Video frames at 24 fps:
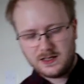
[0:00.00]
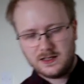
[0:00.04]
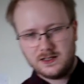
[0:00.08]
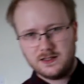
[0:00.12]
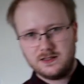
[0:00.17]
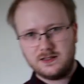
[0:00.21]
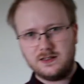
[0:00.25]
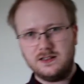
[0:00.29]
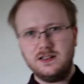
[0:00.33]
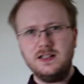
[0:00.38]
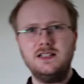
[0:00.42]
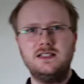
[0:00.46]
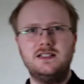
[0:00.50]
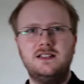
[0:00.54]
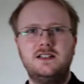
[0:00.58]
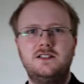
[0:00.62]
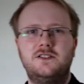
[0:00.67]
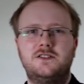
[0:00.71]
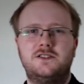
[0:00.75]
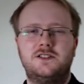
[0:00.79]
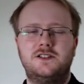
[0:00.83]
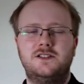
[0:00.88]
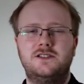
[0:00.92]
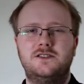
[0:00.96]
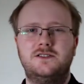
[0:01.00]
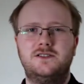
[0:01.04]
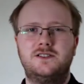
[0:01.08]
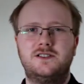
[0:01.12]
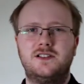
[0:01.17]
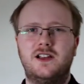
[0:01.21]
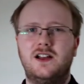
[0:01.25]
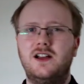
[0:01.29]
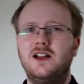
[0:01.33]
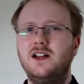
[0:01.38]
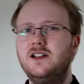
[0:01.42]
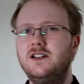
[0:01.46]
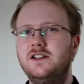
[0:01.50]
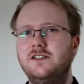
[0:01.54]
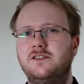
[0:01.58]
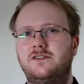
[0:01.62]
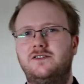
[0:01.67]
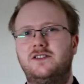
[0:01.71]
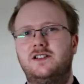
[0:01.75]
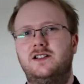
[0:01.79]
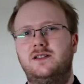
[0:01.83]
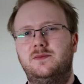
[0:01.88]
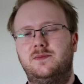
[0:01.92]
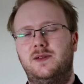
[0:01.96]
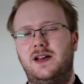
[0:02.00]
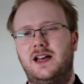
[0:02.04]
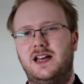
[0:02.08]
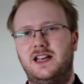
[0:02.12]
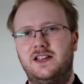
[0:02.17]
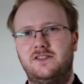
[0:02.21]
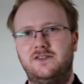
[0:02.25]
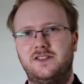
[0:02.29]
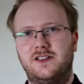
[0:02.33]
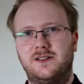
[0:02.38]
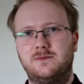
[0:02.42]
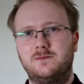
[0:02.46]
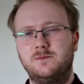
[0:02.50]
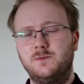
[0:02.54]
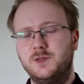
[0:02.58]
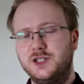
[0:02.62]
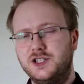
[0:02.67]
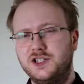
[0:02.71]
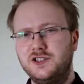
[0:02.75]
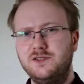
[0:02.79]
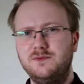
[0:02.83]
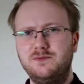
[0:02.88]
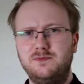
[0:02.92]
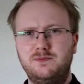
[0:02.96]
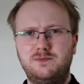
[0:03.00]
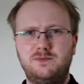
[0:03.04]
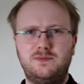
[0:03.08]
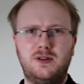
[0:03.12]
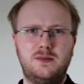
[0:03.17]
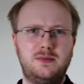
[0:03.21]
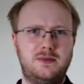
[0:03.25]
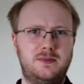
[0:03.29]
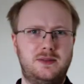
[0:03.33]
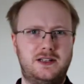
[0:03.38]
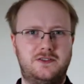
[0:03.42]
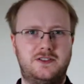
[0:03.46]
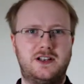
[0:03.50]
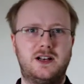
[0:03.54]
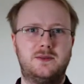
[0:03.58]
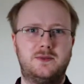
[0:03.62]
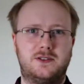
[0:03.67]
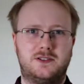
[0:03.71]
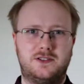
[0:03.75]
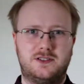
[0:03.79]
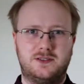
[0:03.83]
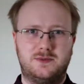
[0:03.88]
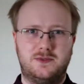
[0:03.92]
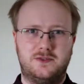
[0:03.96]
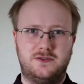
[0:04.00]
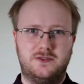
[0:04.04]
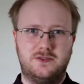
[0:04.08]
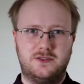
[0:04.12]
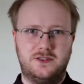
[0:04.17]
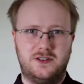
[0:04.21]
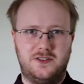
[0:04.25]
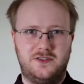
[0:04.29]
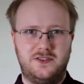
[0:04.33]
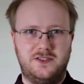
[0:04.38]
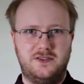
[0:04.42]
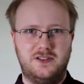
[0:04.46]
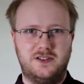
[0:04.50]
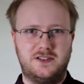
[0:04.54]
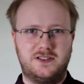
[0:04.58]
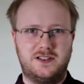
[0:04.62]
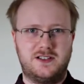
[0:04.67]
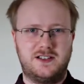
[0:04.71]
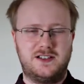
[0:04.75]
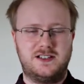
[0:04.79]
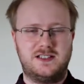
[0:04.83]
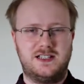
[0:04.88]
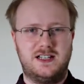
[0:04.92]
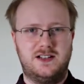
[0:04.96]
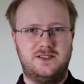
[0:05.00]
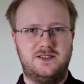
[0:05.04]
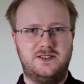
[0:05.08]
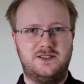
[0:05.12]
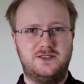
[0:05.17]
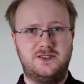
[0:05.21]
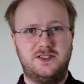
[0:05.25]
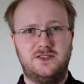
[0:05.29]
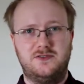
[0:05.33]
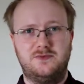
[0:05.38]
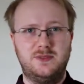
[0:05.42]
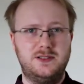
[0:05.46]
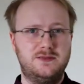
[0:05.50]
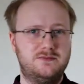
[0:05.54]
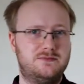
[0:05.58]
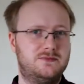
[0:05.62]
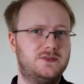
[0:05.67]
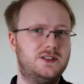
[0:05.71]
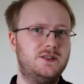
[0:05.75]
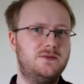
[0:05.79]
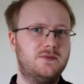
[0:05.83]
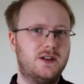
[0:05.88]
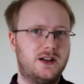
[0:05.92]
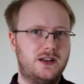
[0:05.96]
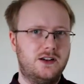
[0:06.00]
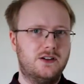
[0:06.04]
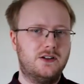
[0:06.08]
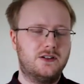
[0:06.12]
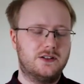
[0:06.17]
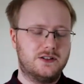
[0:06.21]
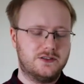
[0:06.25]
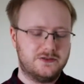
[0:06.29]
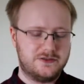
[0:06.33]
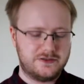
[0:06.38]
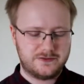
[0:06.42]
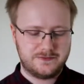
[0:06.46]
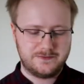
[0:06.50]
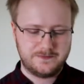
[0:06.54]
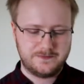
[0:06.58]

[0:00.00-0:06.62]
So let's introduce undefined behavior, which you probably have come across before if you've looked at this level of stuff, but you might not have.